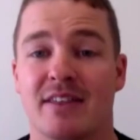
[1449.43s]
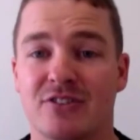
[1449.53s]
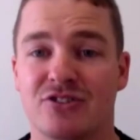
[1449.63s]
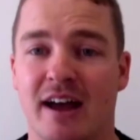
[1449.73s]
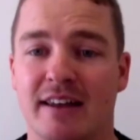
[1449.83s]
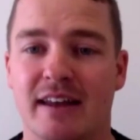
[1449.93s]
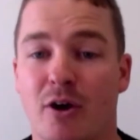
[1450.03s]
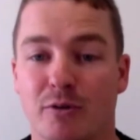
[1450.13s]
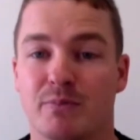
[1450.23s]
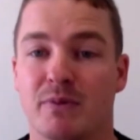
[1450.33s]
that chat
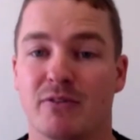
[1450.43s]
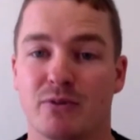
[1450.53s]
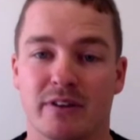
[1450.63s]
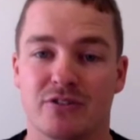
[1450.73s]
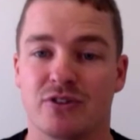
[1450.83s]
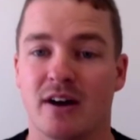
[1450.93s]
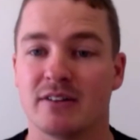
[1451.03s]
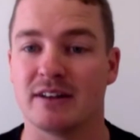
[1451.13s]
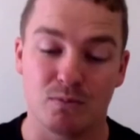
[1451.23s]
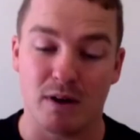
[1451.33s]
helped me, I'm really
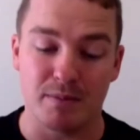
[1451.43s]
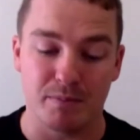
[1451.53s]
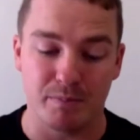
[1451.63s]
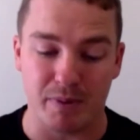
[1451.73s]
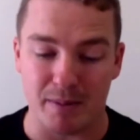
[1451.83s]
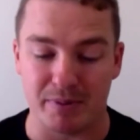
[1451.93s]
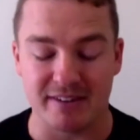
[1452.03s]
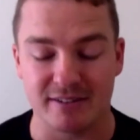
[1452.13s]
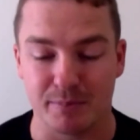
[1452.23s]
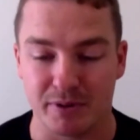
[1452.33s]
struggling. One
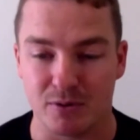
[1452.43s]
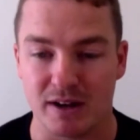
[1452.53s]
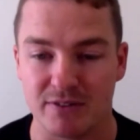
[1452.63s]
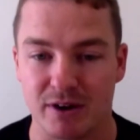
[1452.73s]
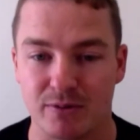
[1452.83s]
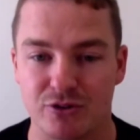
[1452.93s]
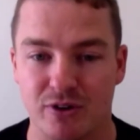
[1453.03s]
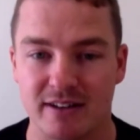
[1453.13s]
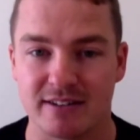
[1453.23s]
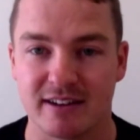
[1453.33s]
participant at one of our
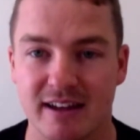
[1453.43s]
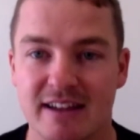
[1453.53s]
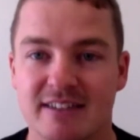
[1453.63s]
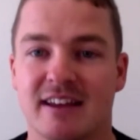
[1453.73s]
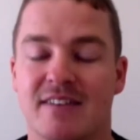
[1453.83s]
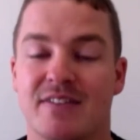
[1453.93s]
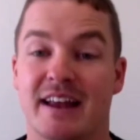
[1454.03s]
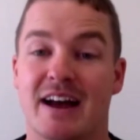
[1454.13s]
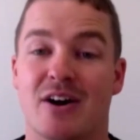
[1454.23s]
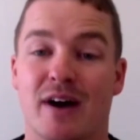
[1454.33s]
retreats said that
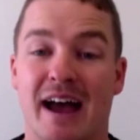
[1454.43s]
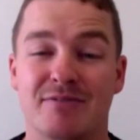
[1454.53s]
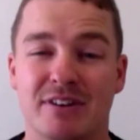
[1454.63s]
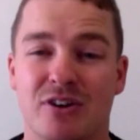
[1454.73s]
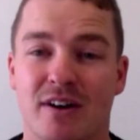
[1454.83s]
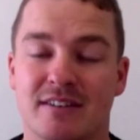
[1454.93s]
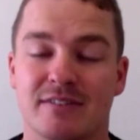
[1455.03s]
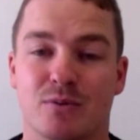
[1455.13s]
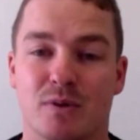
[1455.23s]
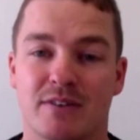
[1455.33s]
our advertising
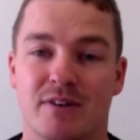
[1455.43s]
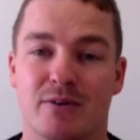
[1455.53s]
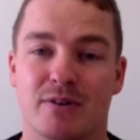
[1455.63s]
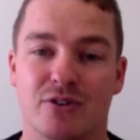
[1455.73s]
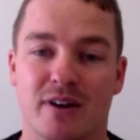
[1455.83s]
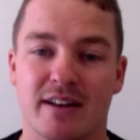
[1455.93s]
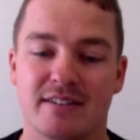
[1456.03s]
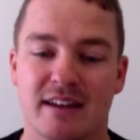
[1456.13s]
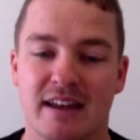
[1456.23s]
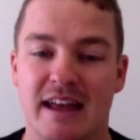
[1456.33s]
for one of our
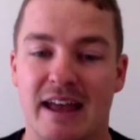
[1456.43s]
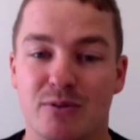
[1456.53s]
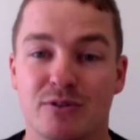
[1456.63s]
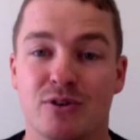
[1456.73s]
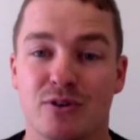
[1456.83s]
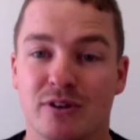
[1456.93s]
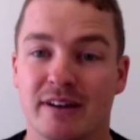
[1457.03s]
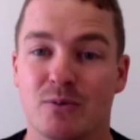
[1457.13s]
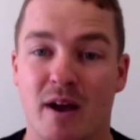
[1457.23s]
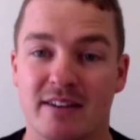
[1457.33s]
retreats, he was
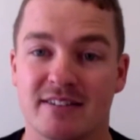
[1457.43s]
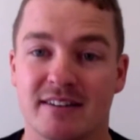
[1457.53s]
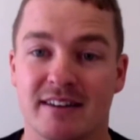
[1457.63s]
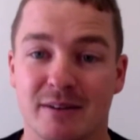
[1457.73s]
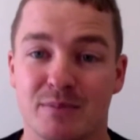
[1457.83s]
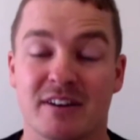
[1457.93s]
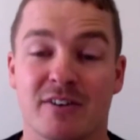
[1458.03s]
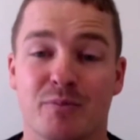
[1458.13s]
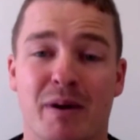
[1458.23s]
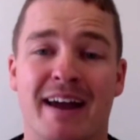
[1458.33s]
Googling ways to kill
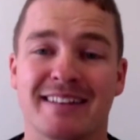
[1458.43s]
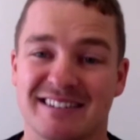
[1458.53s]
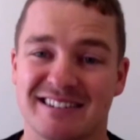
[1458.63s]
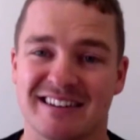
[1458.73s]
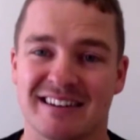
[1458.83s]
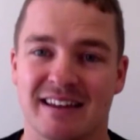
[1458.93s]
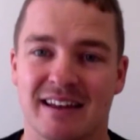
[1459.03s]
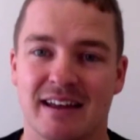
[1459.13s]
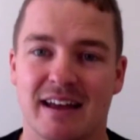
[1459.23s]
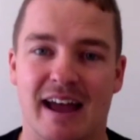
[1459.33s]
himself painlessly.
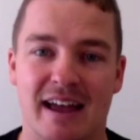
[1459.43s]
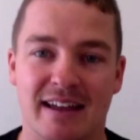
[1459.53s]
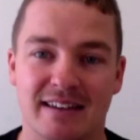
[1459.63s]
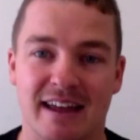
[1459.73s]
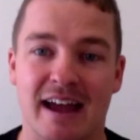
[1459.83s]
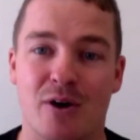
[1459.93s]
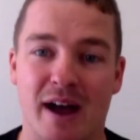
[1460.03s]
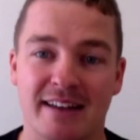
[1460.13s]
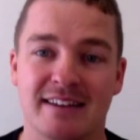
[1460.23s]
And our ad